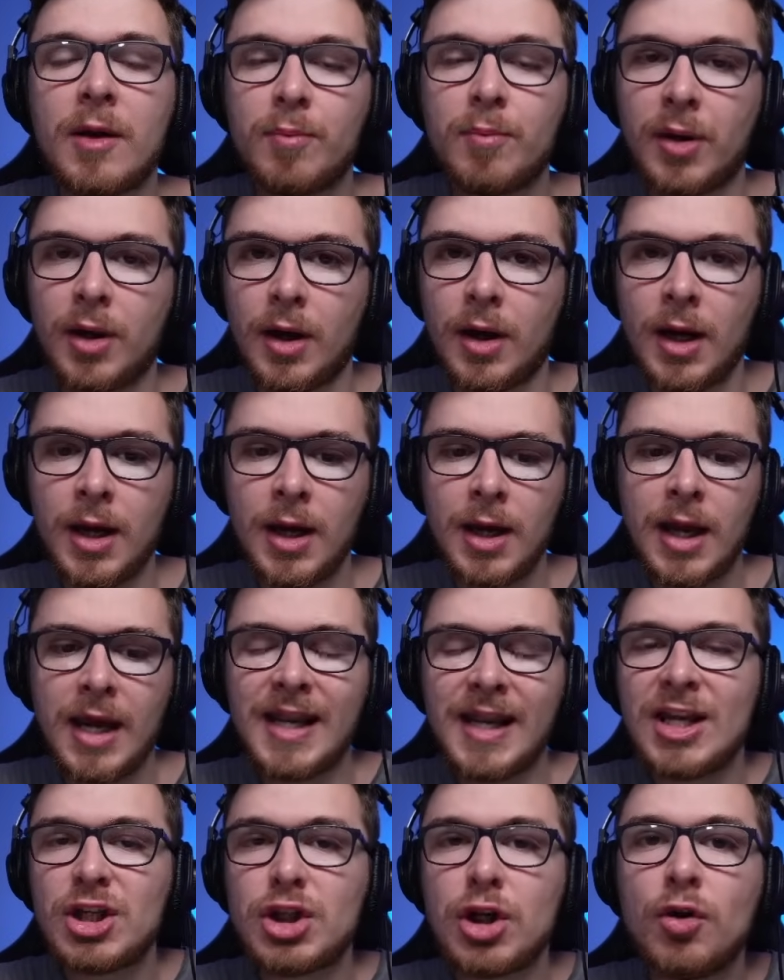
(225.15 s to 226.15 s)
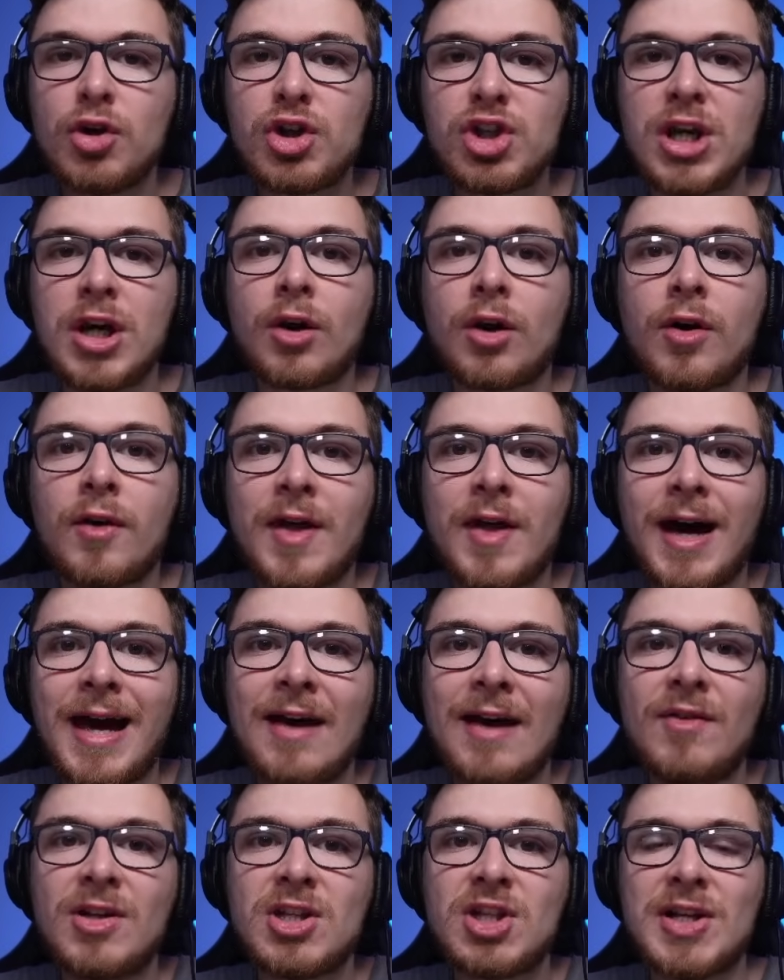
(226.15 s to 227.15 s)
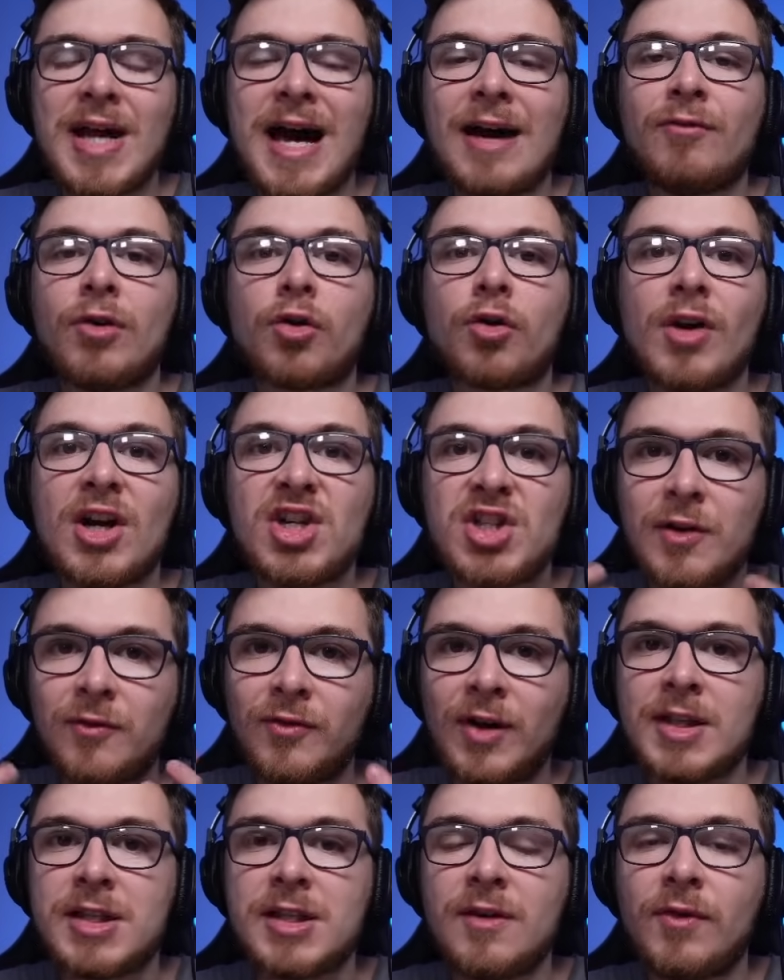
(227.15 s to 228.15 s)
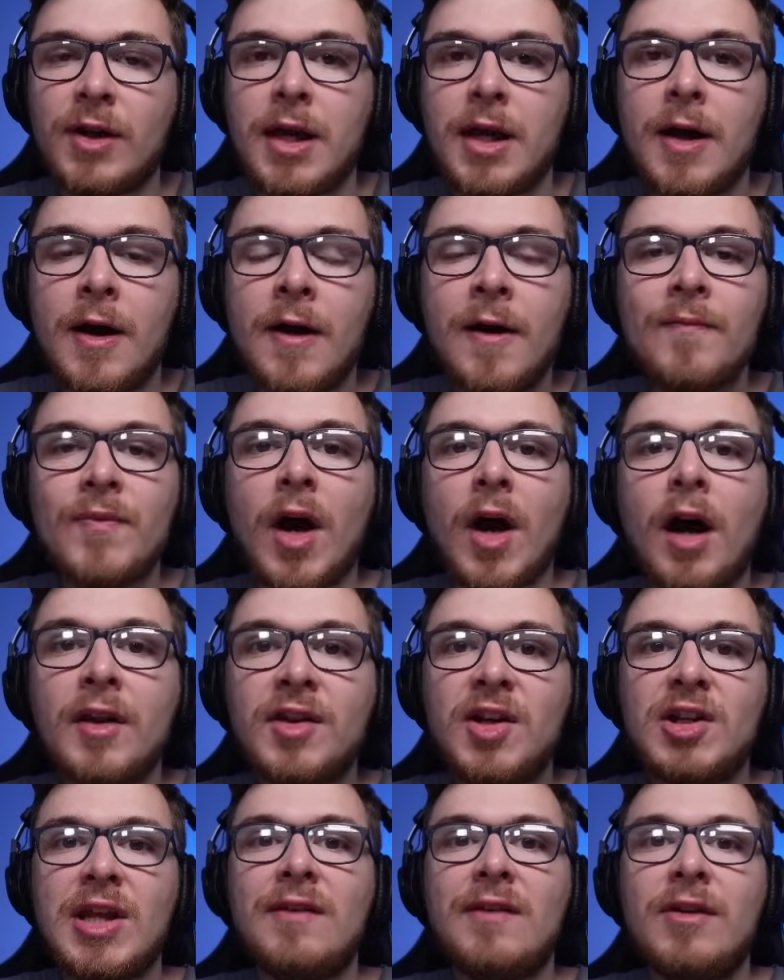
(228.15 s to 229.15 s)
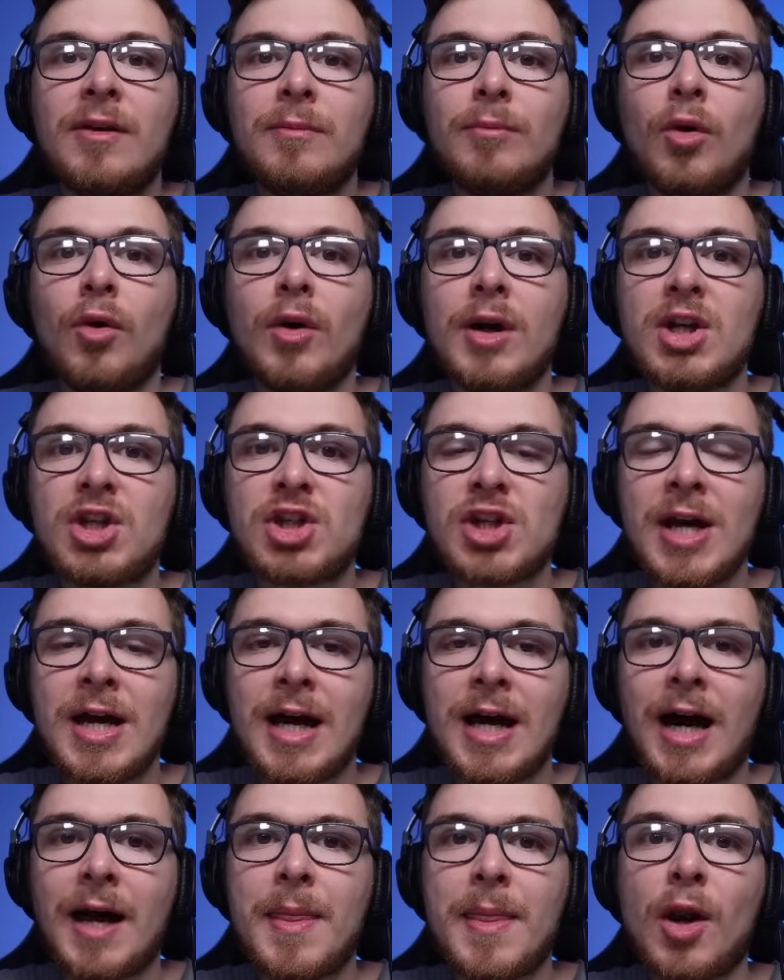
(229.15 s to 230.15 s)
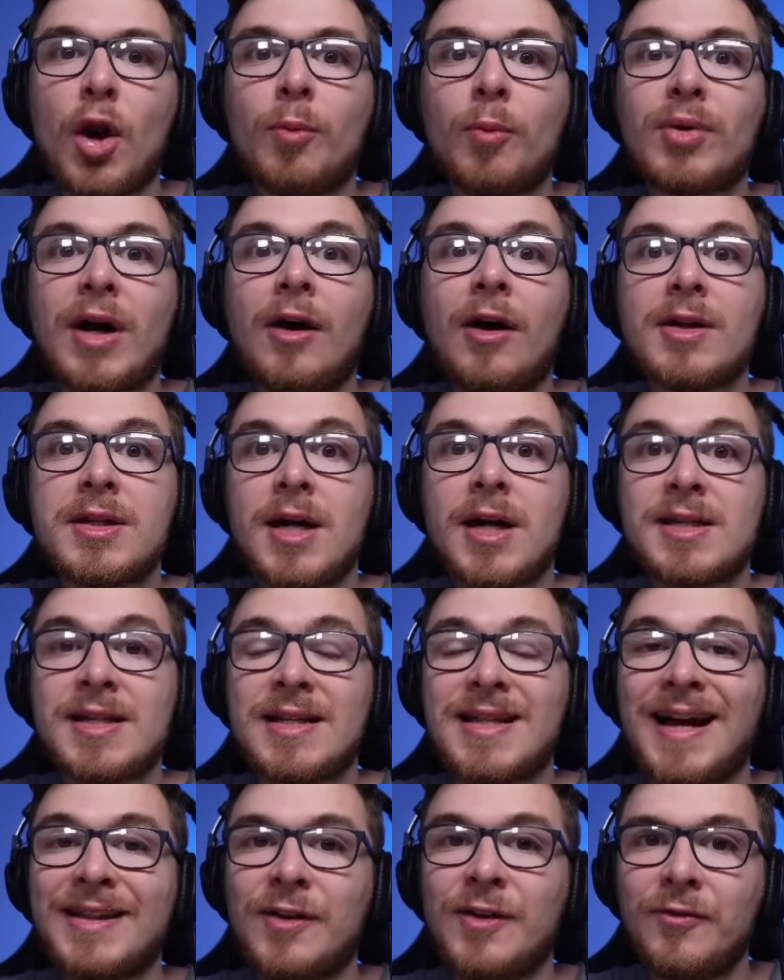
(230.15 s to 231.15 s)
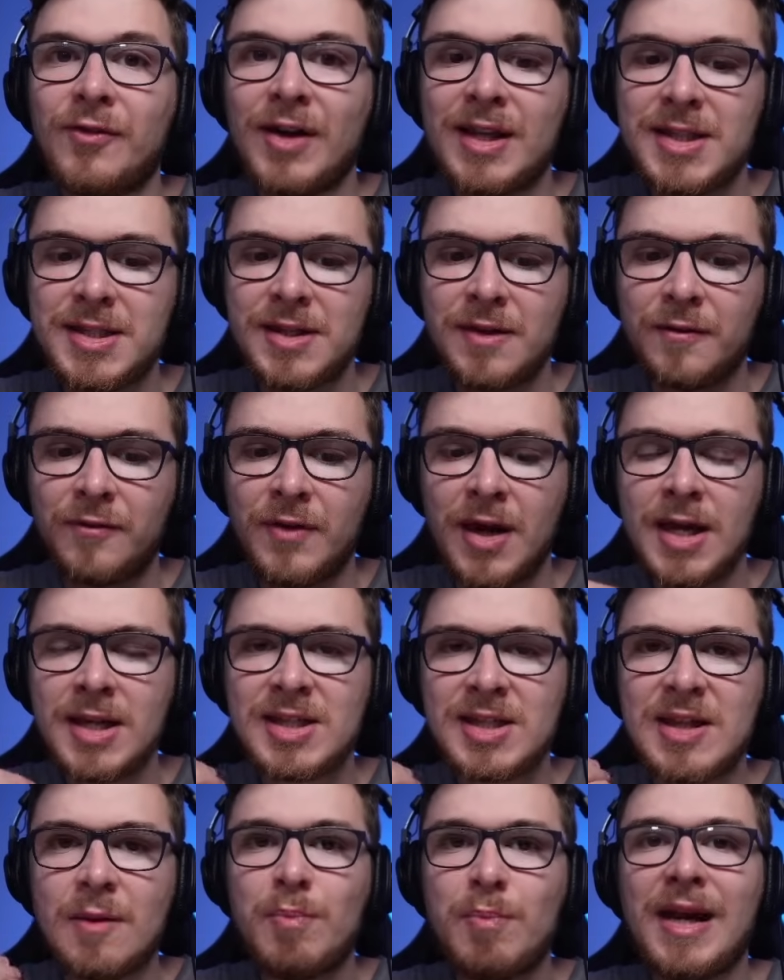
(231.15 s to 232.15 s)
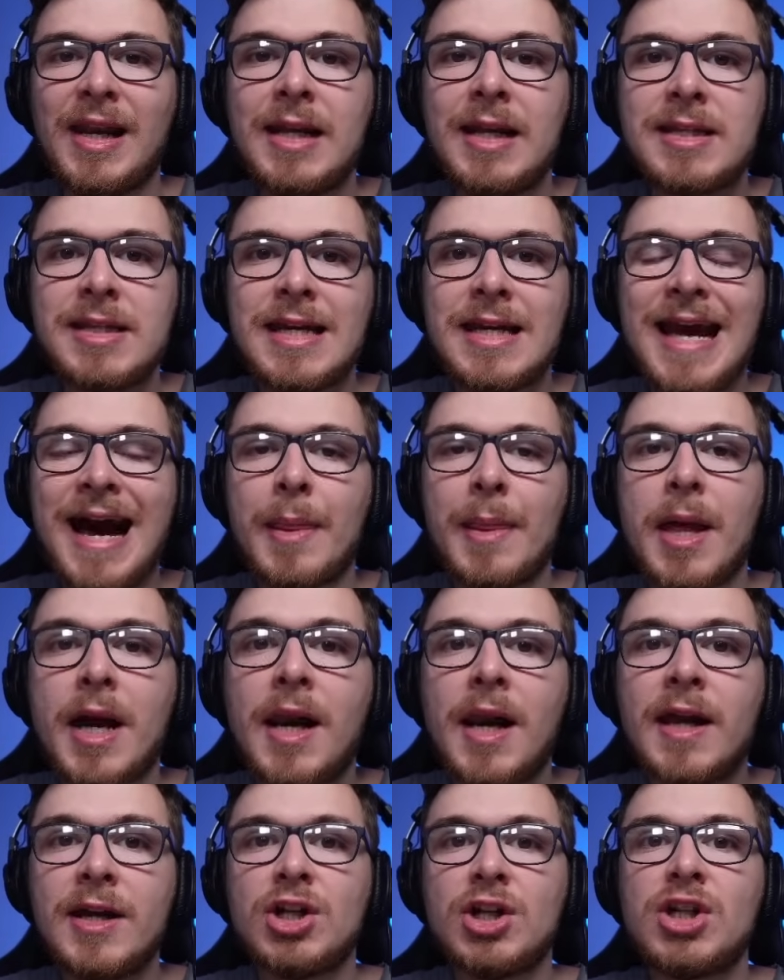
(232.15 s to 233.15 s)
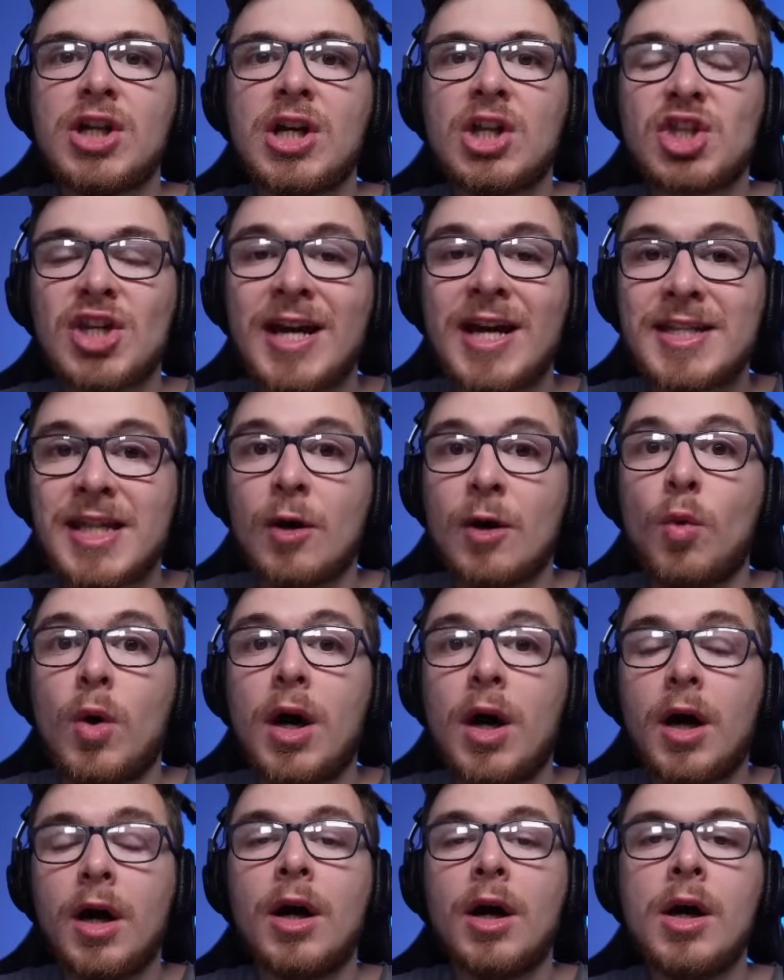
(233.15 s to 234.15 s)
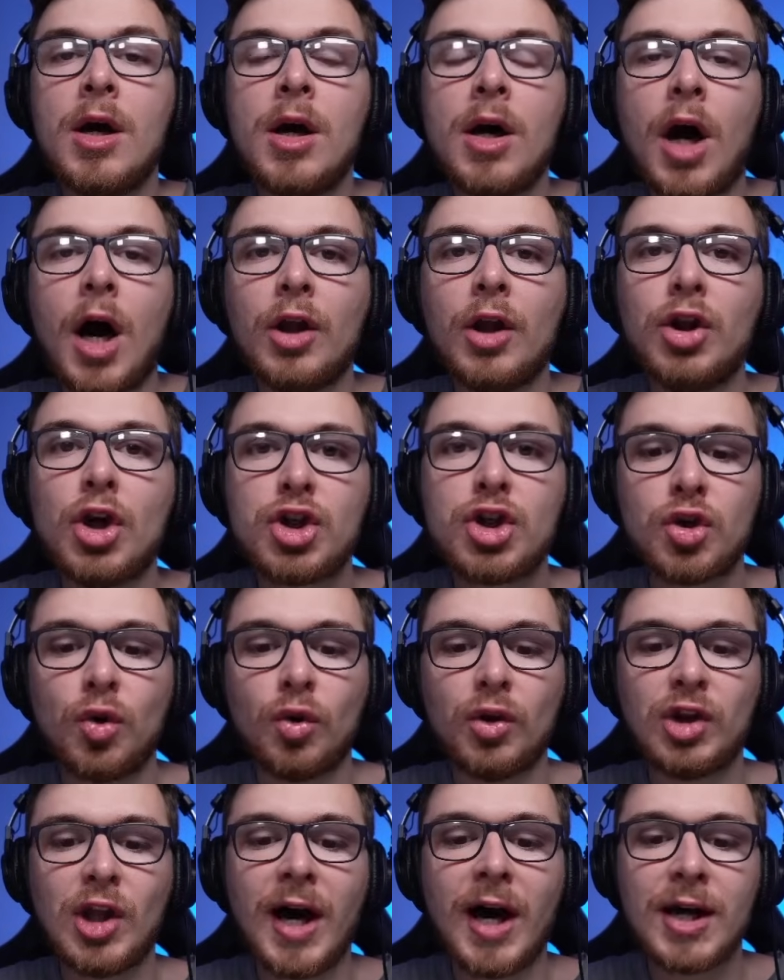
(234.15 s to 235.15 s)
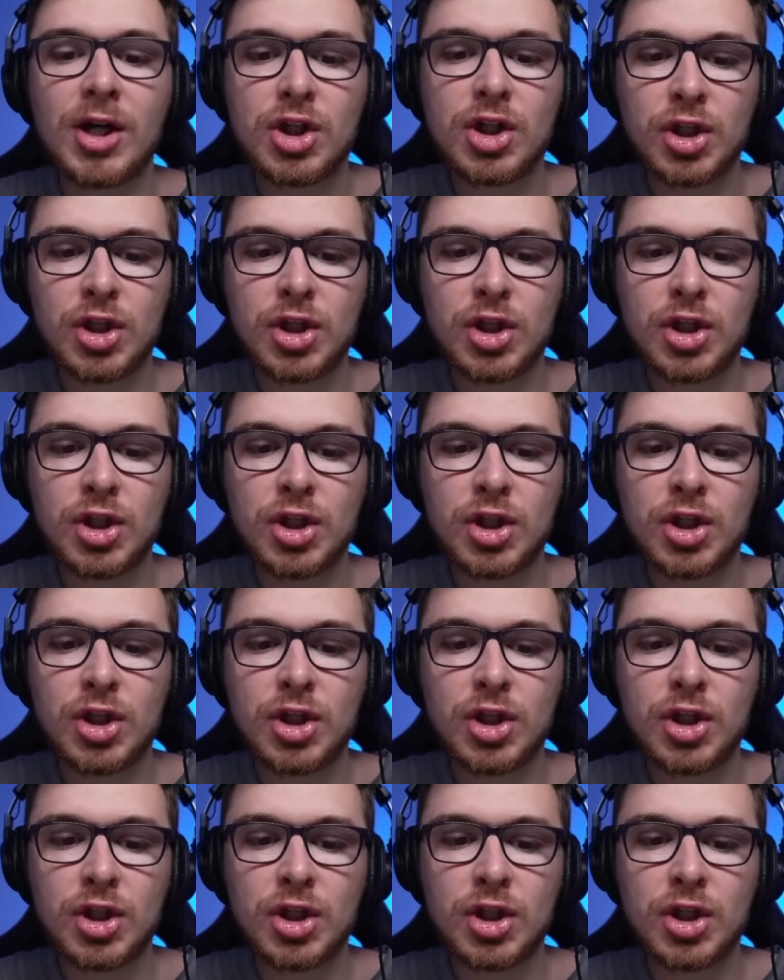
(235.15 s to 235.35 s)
But it is no secret that Everton have regressed defensively under David Moyes, and they're not prioritising that defensive stability and the clean sheets as they were under Sean Dyche.